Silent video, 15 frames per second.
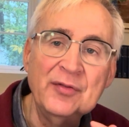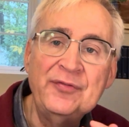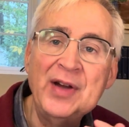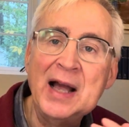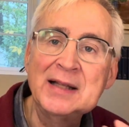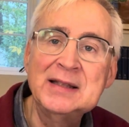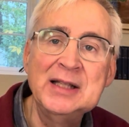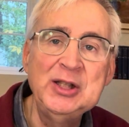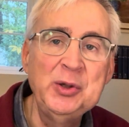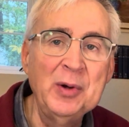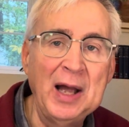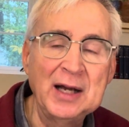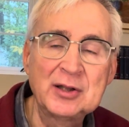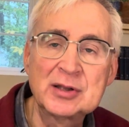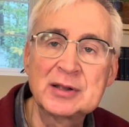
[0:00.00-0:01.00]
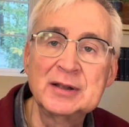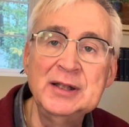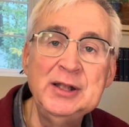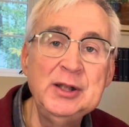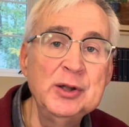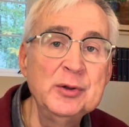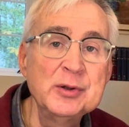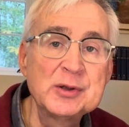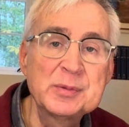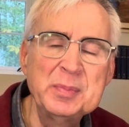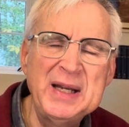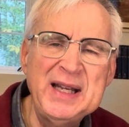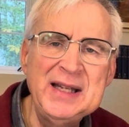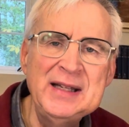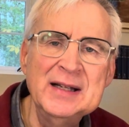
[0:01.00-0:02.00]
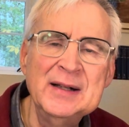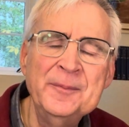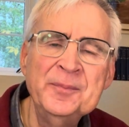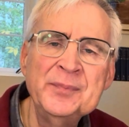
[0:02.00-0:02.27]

fact that you actually use me